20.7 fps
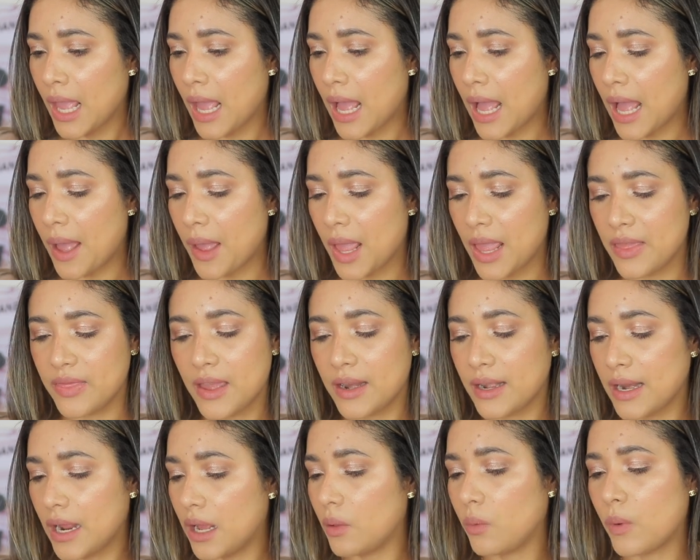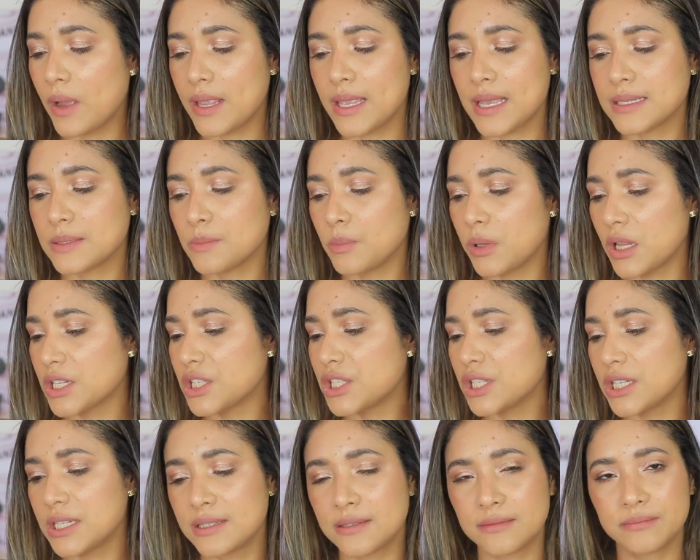Uh, and then LYS
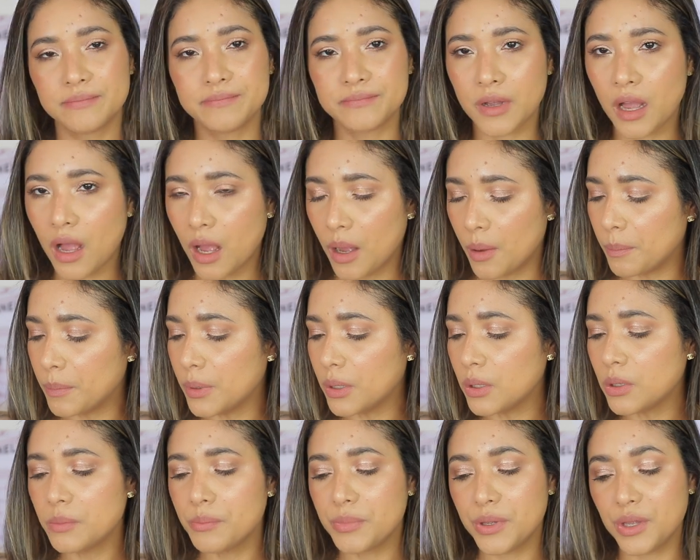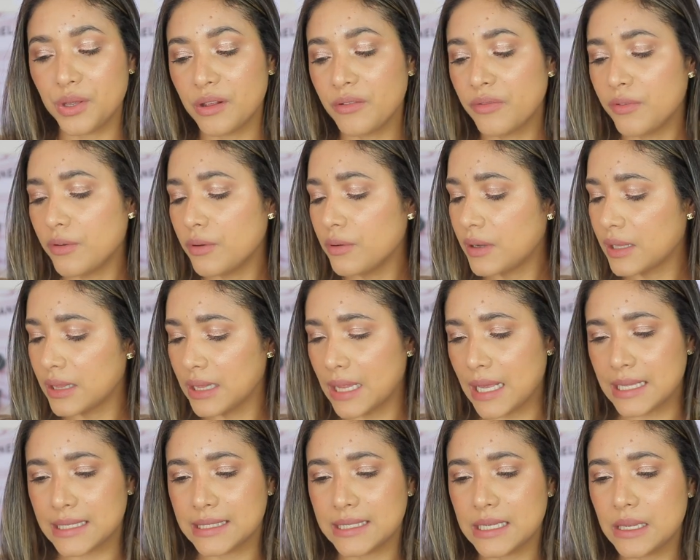blushes. Humble, Beautiful,
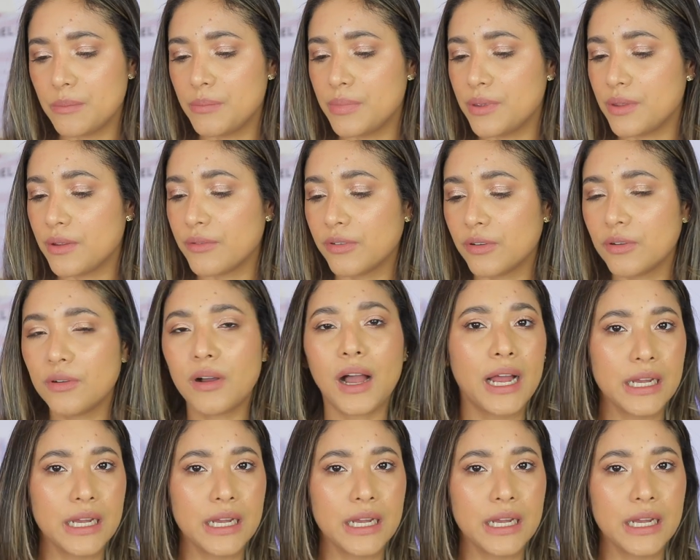Classy, Beautiful.